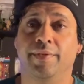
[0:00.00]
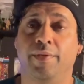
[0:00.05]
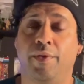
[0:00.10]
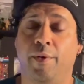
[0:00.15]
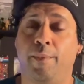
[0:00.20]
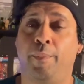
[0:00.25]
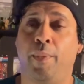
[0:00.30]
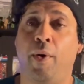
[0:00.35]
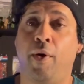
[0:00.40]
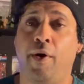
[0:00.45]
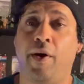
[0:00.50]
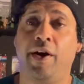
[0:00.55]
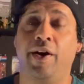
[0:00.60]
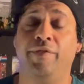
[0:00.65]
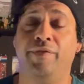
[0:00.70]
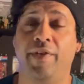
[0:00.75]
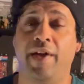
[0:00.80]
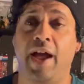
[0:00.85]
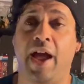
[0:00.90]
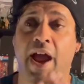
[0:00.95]
A part
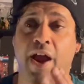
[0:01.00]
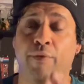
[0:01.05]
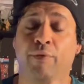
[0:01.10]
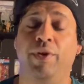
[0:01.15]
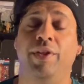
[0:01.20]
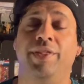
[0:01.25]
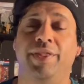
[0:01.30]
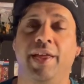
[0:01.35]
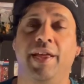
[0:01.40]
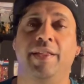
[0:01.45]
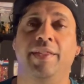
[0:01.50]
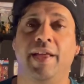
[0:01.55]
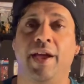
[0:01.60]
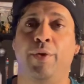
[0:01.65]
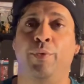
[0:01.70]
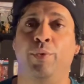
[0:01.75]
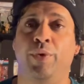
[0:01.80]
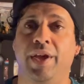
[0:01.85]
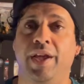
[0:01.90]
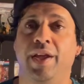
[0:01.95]
of everything
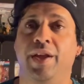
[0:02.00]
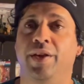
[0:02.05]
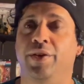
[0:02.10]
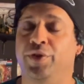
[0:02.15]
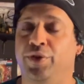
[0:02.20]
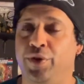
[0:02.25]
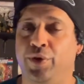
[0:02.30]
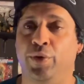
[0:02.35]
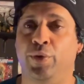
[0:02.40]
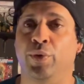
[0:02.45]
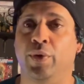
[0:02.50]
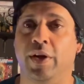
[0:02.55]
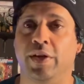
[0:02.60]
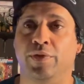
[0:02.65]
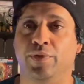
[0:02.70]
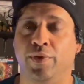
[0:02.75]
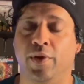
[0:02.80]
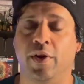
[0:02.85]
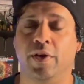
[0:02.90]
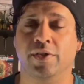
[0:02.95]
that we do
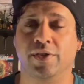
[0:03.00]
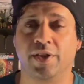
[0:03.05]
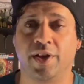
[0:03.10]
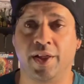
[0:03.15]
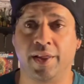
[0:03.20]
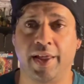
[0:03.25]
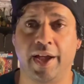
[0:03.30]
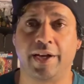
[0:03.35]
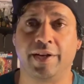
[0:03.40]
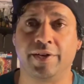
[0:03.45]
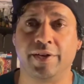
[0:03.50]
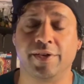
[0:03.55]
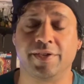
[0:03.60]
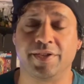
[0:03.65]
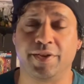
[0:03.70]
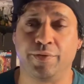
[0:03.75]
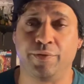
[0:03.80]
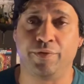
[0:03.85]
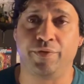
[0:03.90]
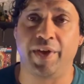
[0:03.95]
as far as collectors
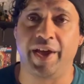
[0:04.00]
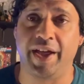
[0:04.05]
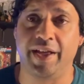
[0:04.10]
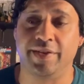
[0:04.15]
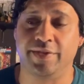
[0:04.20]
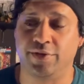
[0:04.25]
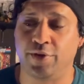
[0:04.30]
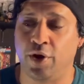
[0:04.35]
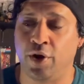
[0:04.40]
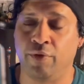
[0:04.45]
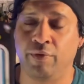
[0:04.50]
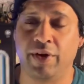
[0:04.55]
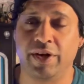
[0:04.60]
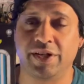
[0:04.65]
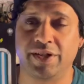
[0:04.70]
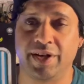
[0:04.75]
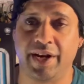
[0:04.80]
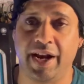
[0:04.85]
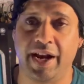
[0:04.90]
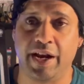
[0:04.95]
and fans
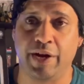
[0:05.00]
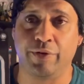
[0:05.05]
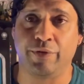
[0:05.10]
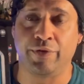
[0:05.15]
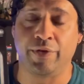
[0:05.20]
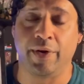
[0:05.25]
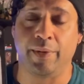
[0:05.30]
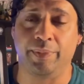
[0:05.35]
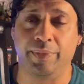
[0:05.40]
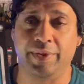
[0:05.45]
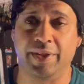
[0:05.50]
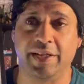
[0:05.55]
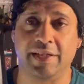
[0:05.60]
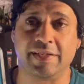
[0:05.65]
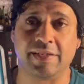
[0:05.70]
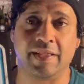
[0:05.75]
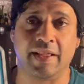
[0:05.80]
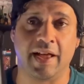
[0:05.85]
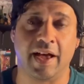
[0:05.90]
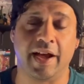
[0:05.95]
originated from
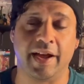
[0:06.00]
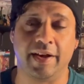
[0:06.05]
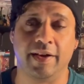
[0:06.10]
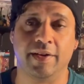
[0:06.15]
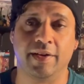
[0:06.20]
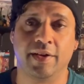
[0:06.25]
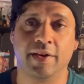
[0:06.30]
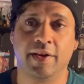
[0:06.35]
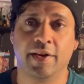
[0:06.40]
this line.